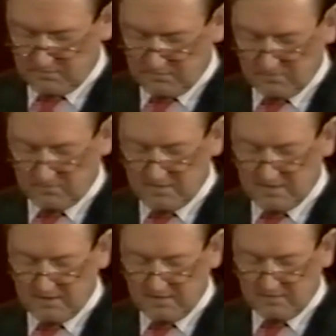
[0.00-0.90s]
which
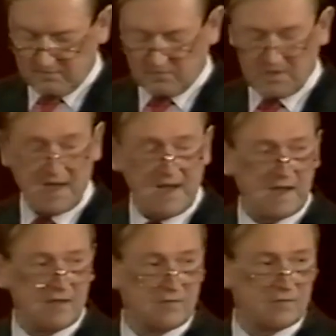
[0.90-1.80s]
Australian industry
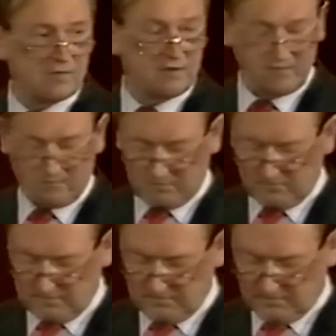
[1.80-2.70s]
has or is
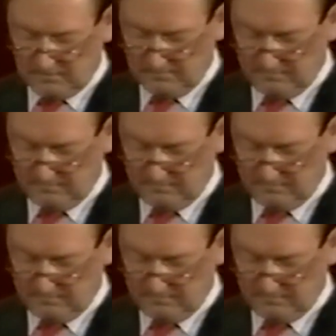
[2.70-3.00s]
receiving,